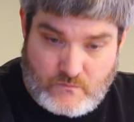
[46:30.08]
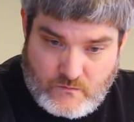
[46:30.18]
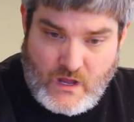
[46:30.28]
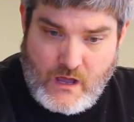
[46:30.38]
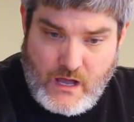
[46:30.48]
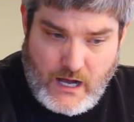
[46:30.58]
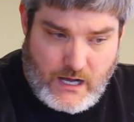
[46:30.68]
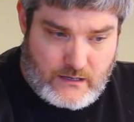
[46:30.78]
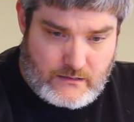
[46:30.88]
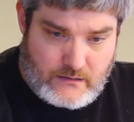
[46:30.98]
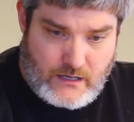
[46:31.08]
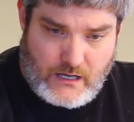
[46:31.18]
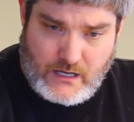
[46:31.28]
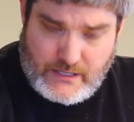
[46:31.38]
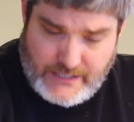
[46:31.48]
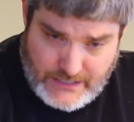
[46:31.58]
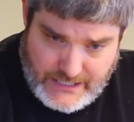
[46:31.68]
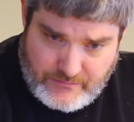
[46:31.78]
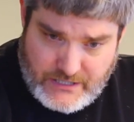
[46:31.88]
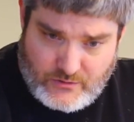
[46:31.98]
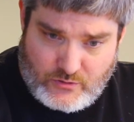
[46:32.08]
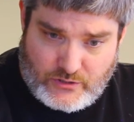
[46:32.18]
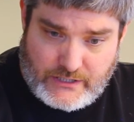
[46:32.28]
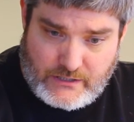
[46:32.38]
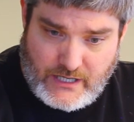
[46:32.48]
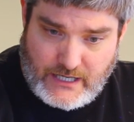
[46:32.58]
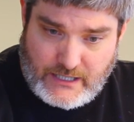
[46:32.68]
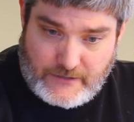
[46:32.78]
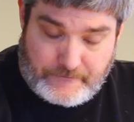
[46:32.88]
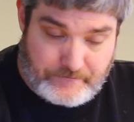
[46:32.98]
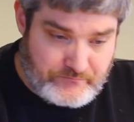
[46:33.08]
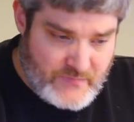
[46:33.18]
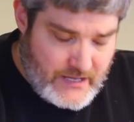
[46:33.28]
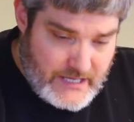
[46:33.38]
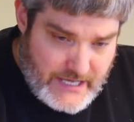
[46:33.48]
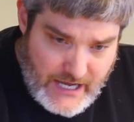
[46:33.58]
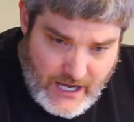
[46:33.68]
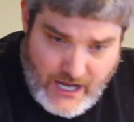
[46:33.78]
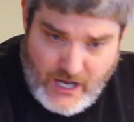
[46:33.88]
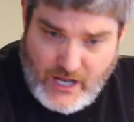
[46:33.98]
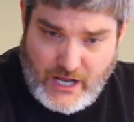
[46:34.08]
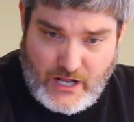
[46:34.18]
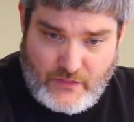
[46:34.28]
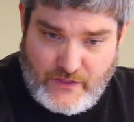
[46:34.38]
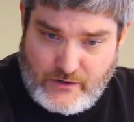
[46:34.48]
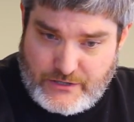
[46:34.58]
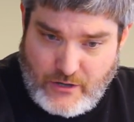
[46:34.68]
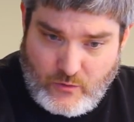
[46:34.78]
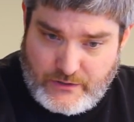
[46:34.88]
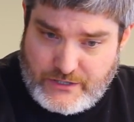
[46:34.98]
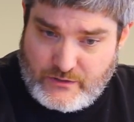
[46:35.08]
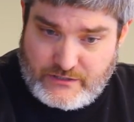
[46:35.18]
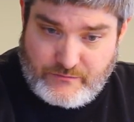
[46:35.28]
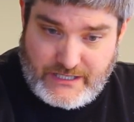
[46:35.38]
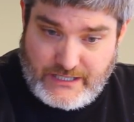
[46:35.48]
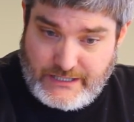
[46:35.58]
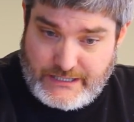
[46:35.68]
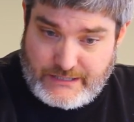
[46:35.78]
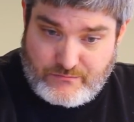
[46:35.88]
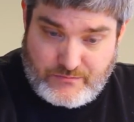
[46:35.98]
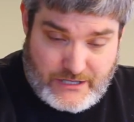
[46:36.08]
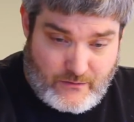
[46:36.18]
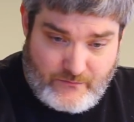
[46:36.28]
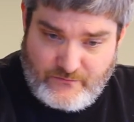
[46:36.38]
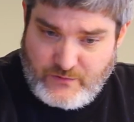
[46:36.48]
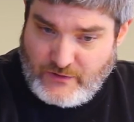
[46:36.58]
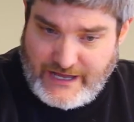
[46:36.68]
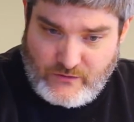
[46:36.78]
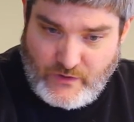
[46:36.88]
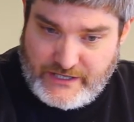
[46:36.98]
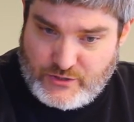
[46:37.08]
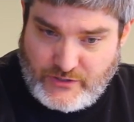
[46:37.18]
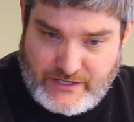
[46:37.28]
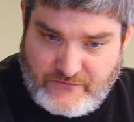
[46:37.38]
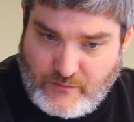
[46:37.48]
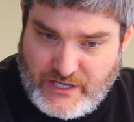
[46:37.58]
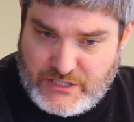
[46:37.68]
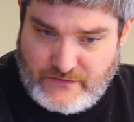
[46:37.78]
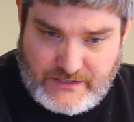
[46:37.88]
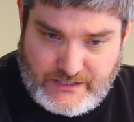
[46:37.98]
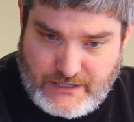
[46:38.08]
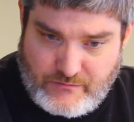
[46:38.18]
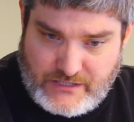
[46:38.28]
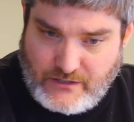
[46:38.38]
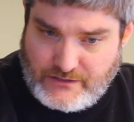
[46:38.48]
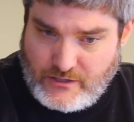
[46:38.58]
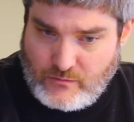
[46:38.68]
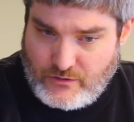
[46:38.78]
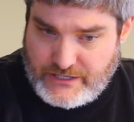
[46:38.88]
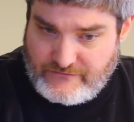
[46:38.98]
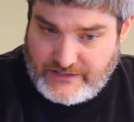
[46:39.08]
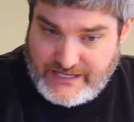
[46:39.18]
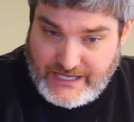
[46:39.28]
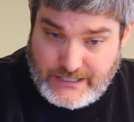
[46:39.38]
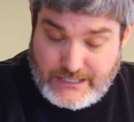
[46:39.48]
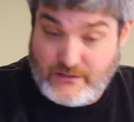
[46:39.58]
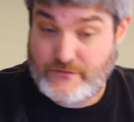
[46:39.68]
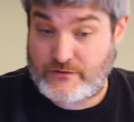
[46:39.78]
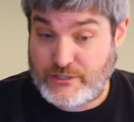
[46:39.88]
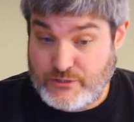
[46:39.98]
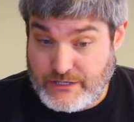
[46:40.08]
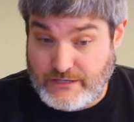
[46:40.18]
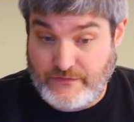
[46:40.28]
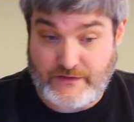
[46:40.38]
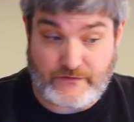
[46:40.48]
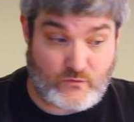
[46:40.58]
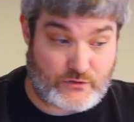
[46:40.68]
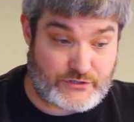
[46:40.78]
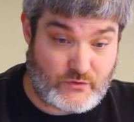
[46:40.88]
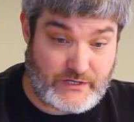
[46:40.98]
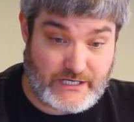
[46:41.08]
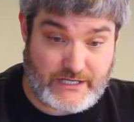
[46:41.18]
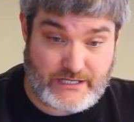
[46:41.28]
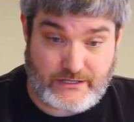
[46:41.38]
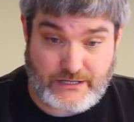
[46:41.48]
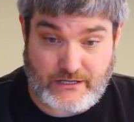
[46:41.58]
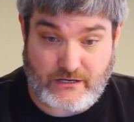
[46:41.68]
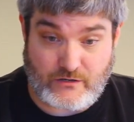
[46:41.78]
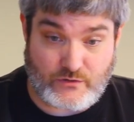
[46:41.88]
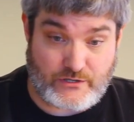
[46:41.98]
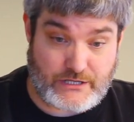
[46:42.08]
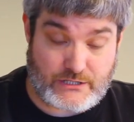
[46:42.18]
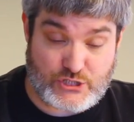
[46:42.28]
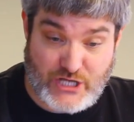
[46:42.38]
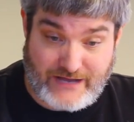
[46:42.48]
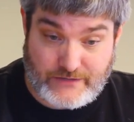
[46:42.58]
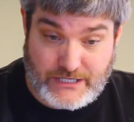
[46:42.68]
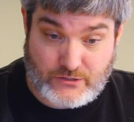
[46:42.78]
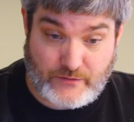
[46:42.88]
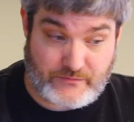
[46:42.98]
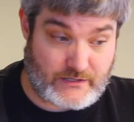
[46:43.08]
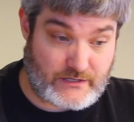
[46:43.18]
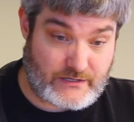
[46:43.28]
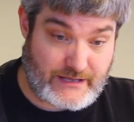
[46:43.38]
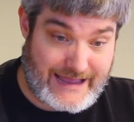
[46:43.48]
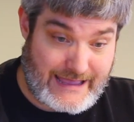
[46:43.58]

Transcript: of things as time goes on? Uh, yes, absolutely. Um, mm-hmm. There's always going to be some lightweight transformation that needs to be done in almost every case. Another interesting thing that we're doing is uh, we're using JavaScript and